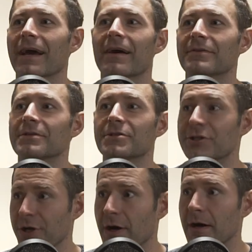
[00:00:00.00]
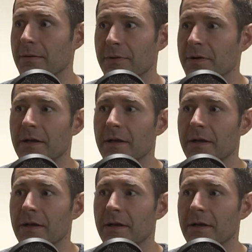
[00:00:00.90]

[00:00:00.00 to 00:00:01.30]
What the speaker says: have a job